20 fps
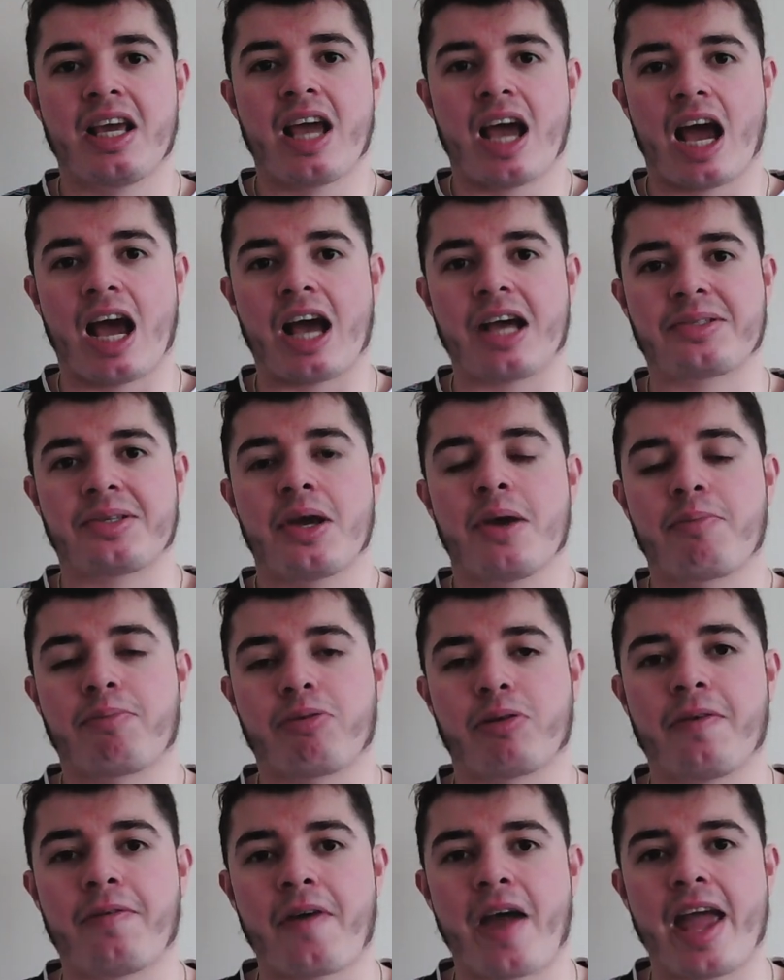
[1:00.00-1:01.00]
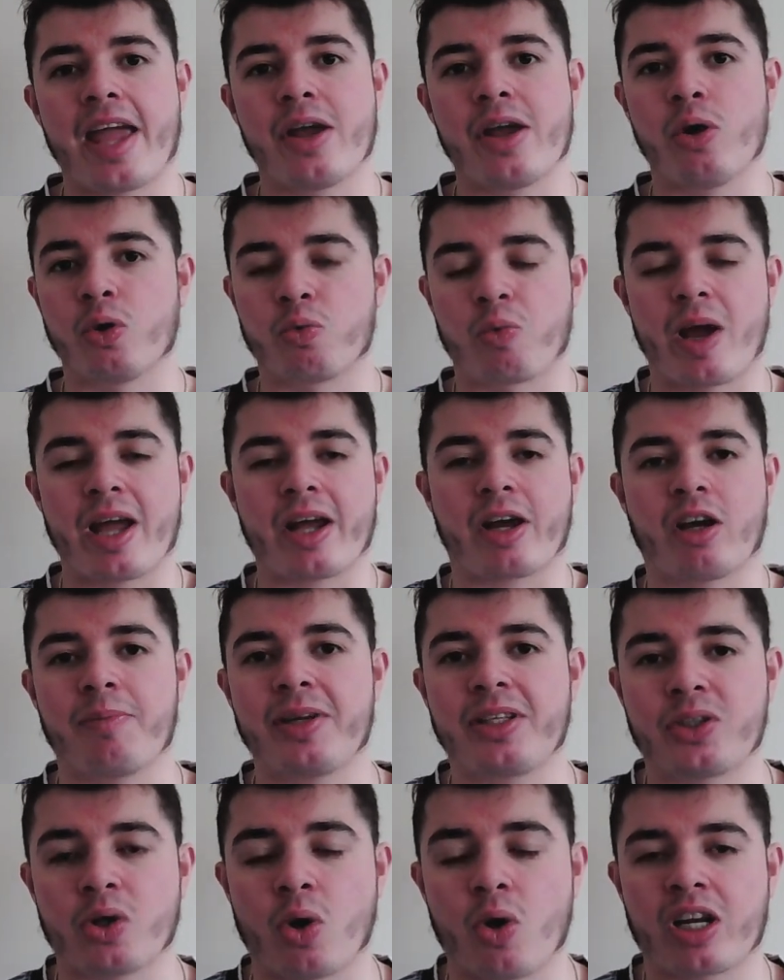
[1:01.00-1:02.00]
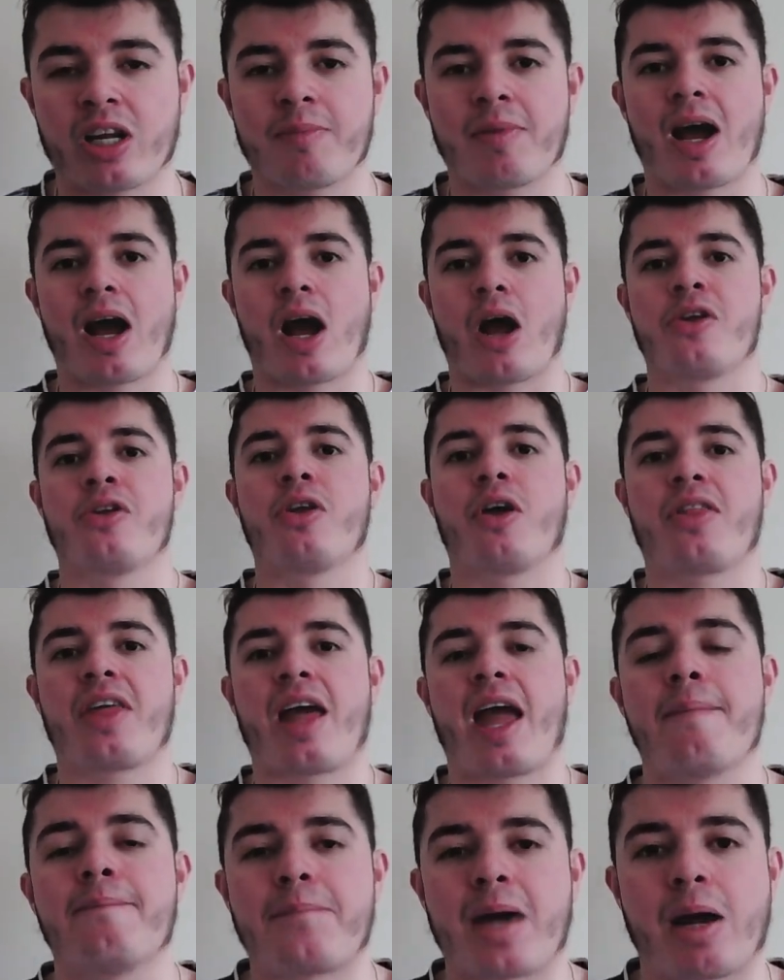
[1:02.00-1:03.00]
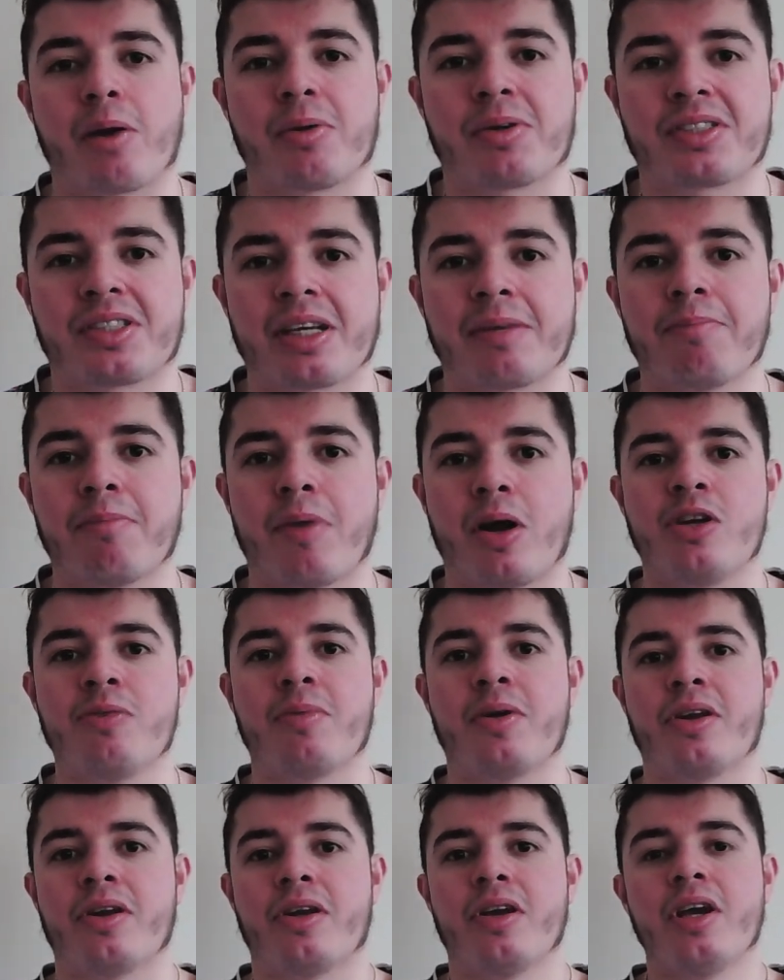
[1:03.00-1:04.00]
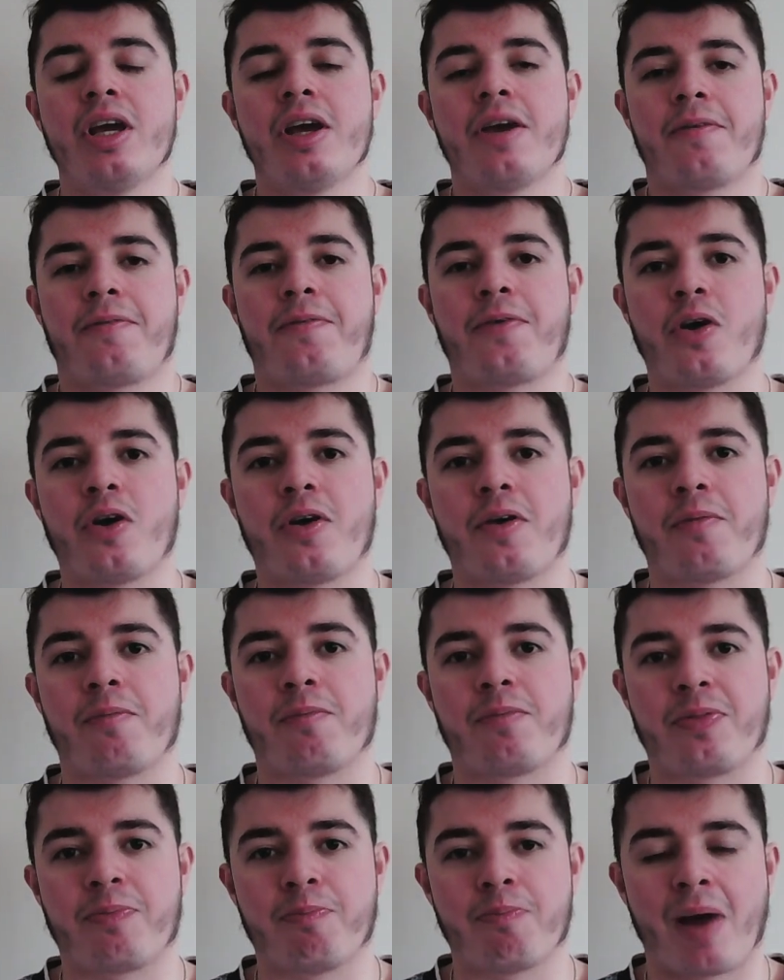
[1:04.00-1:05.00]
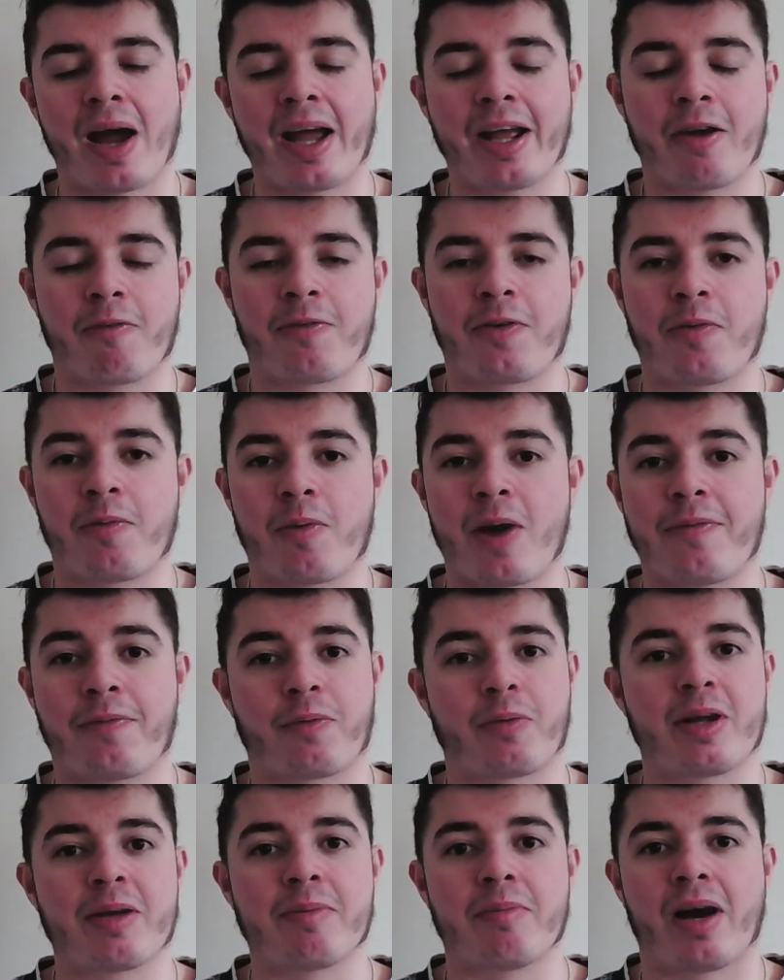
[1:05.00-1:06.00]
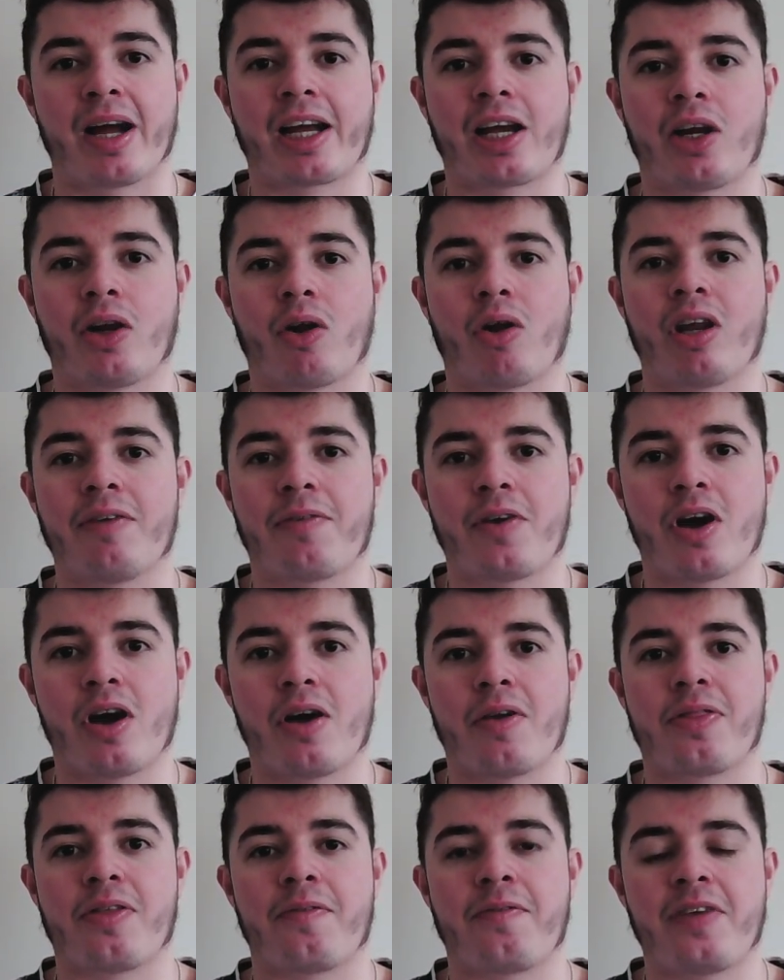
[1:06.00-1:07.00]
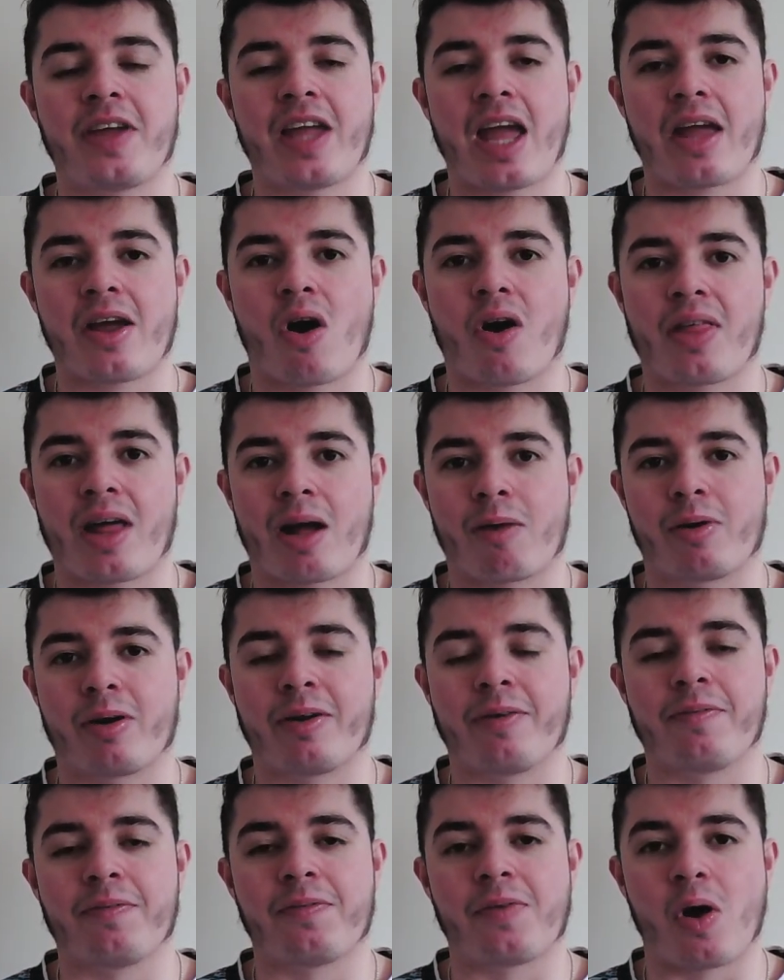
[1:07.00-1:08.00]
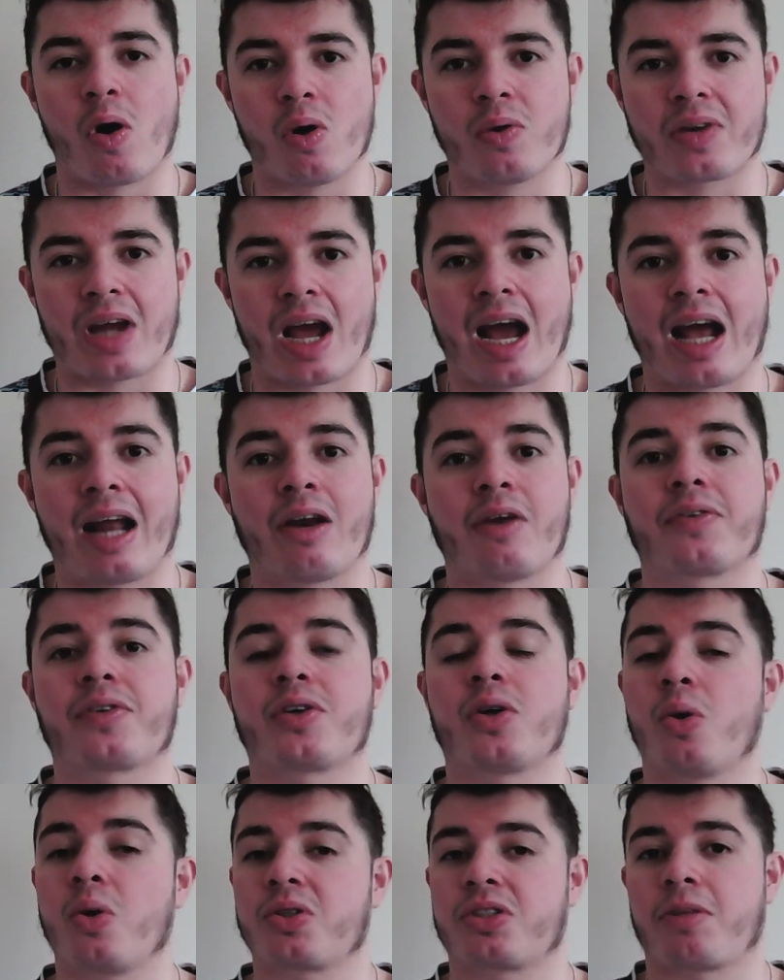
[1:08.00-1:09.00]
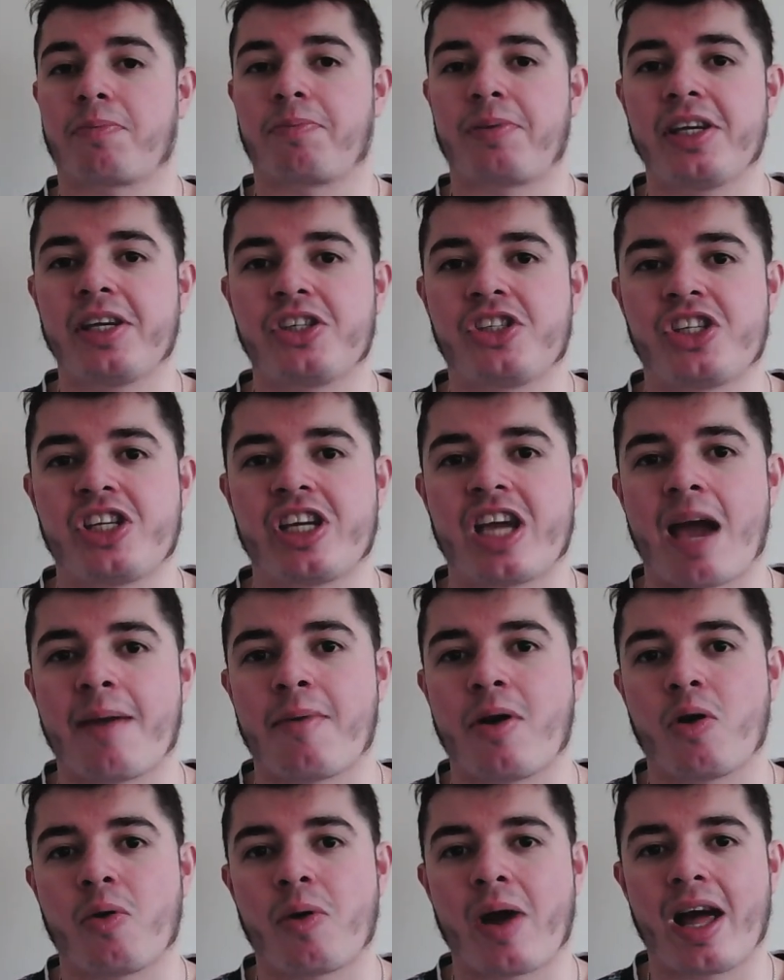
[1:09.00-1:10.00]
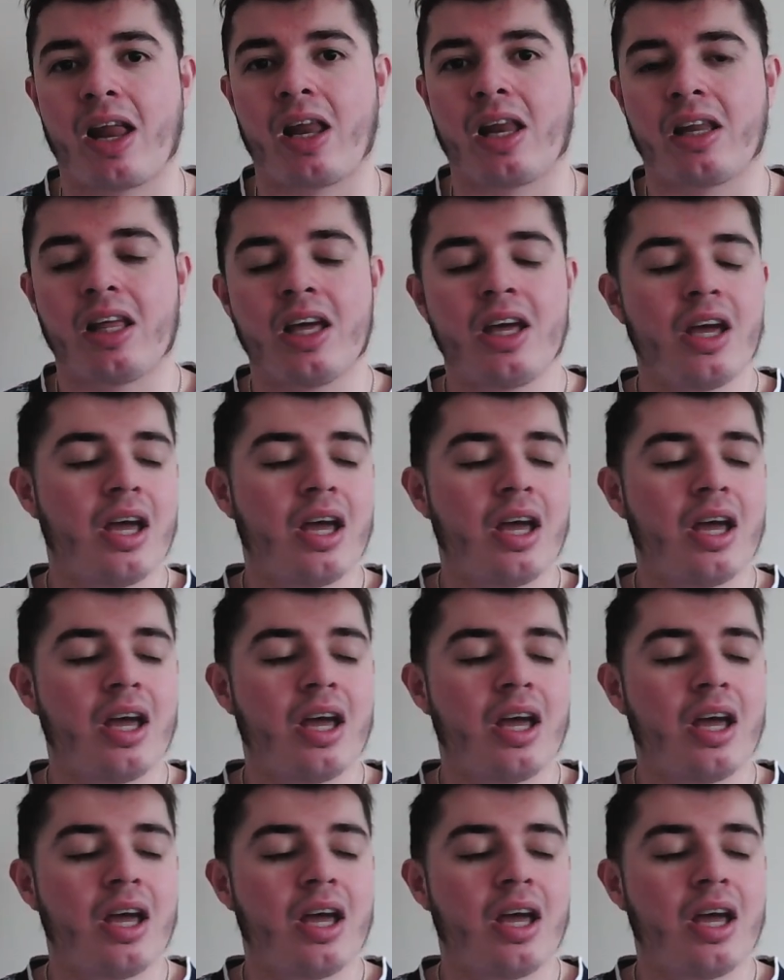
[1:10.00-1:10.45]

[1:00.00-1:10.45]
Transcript: has prevailed. We're going to be talking about another embarrassing moment for referee Michael Oliver, the VAR that were involved, and of course the PGMOL.